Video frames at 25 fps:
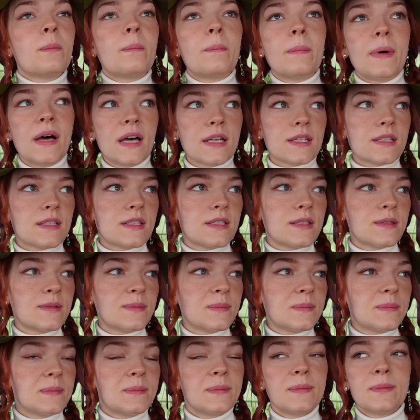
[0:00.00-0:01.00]
But
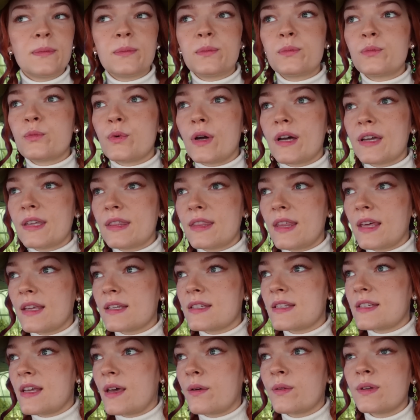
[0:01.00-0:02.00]
write that
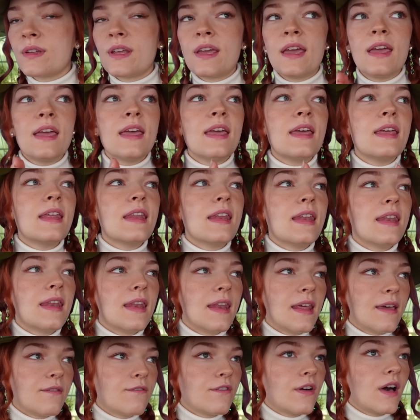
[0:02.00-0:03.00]
down.
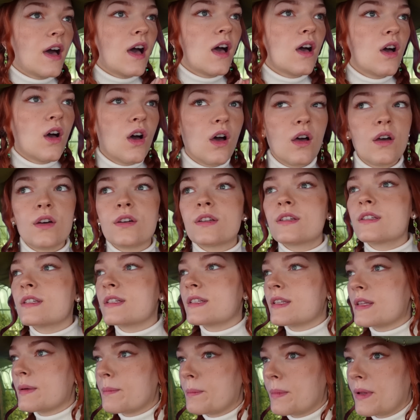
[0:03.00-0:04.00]
Never hurt
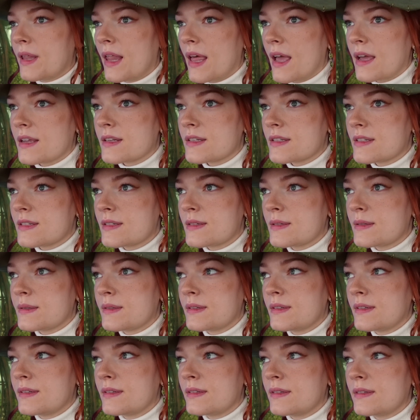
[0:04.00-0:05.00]
the plant.
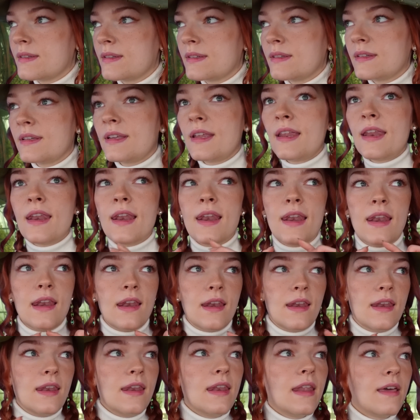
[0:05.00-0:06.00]

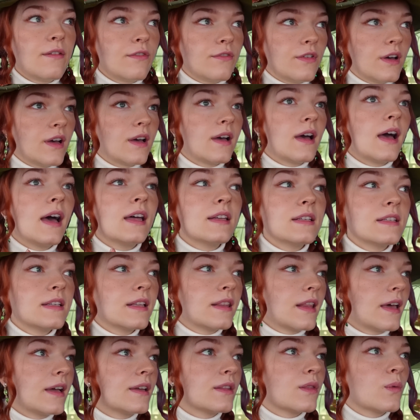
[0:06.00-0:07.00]
Never.
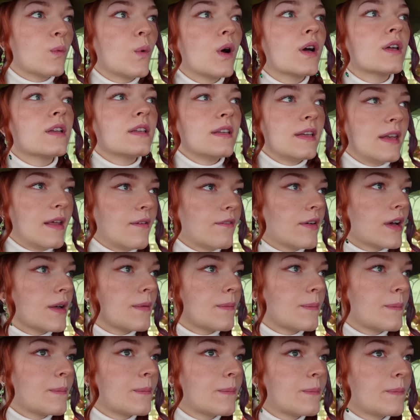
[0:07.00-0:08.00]
Underline the word never.
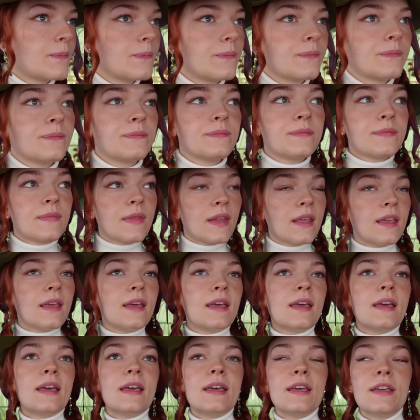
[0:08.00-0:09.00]

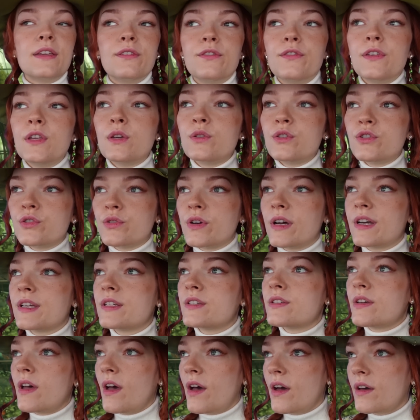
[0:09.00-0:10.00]
If you try
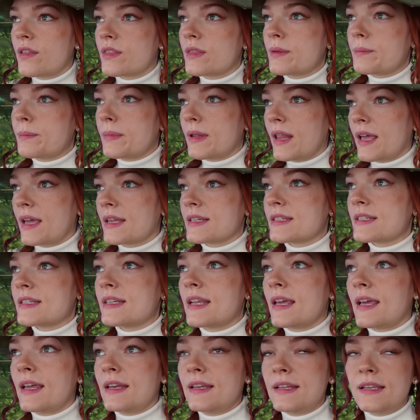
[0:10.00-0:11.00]
to hurt the plant in
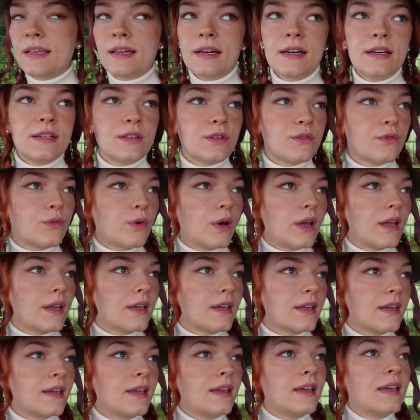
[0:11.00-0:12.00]
any kind of way,